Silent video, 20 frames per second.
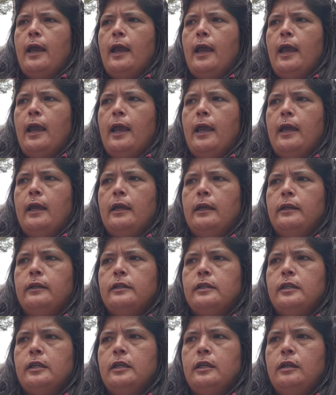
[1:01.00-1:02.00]
and
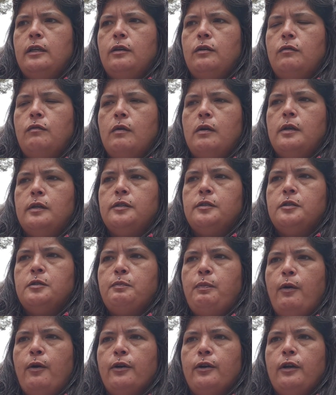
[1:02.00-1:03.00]
he was
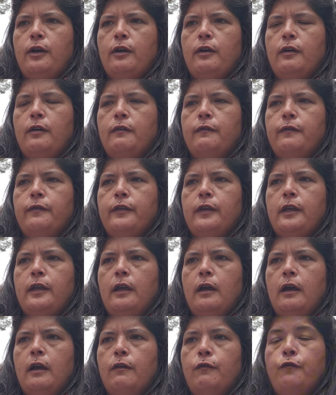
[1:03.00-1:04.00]
part of the